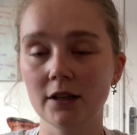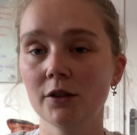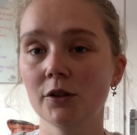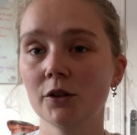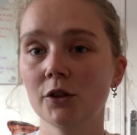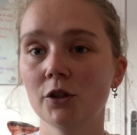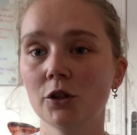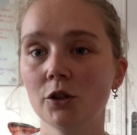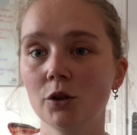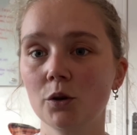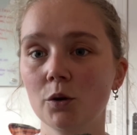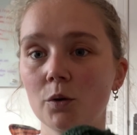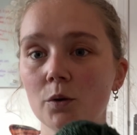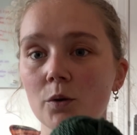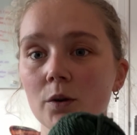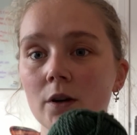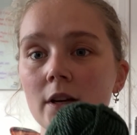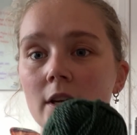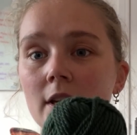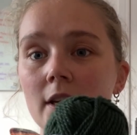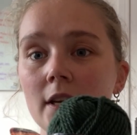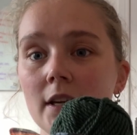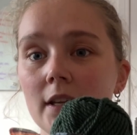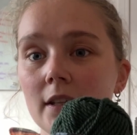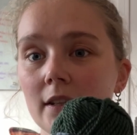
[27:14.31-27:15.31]
So
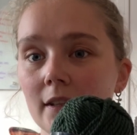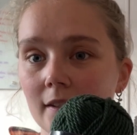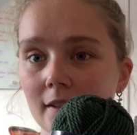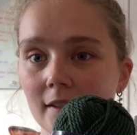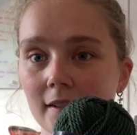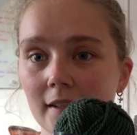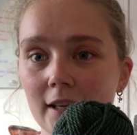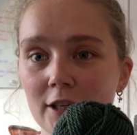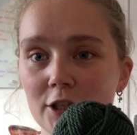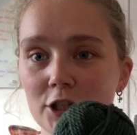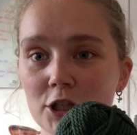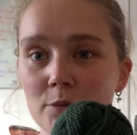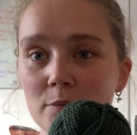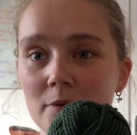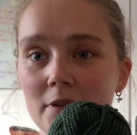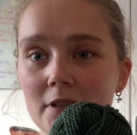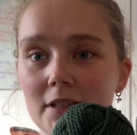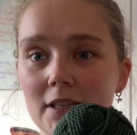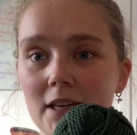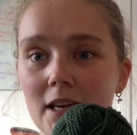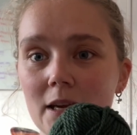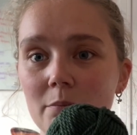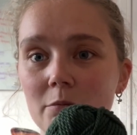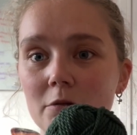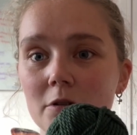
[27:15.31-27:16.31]
this has actually been
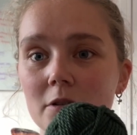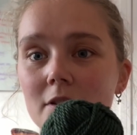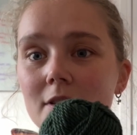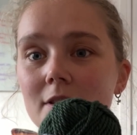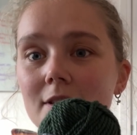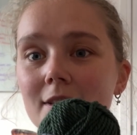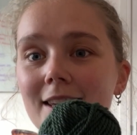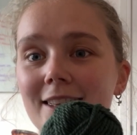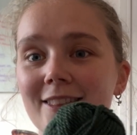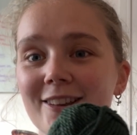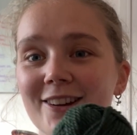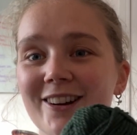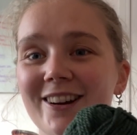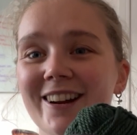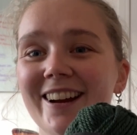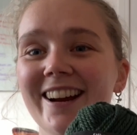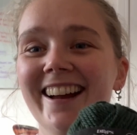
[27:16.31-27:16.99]
taped together